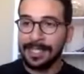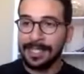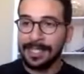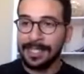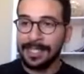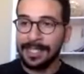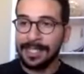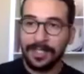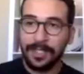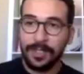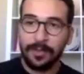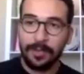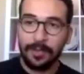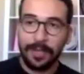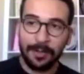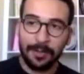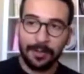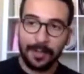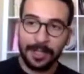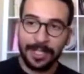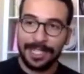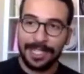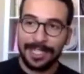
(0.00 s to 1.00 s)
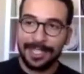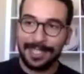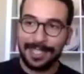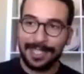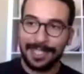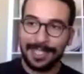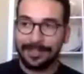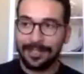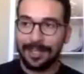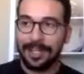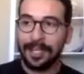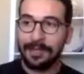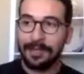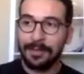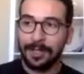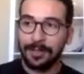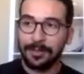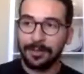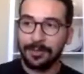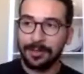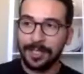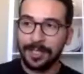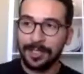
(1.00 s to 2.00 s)
And this is what I want to talk
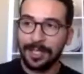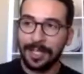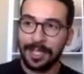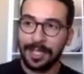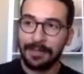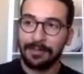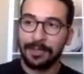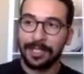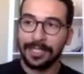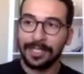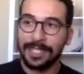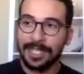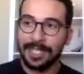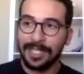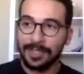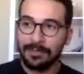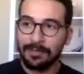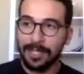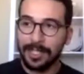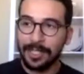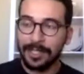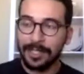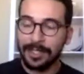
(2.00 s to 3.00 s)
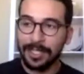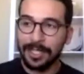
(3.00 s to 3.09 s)
about when I talk about the spatial